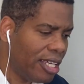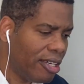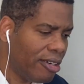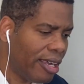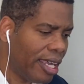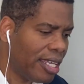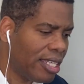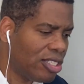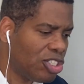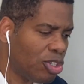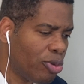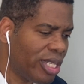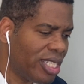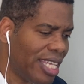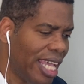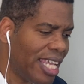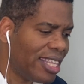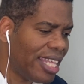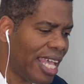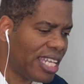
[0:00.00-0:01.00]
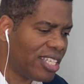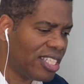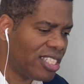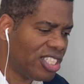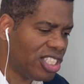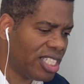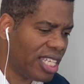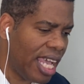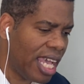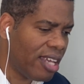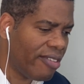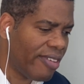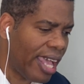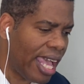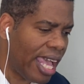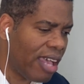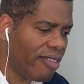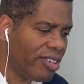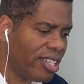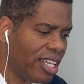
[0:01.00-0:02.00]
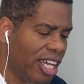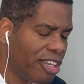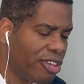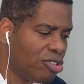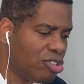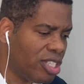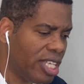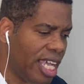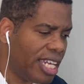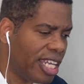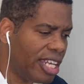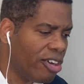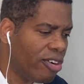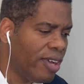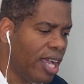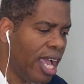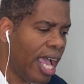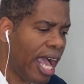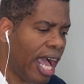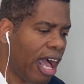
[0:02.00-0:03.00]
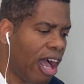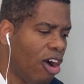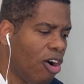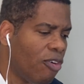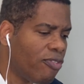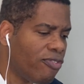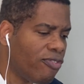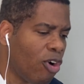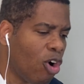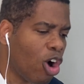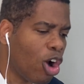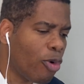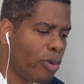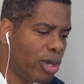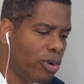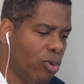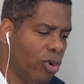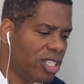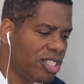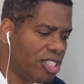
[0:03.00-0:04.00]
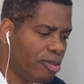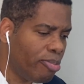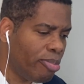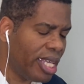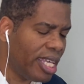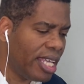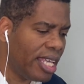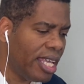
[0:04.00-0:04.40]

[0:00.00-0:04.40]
Right? So we take that to just kind of have an understanding of how far we want to be.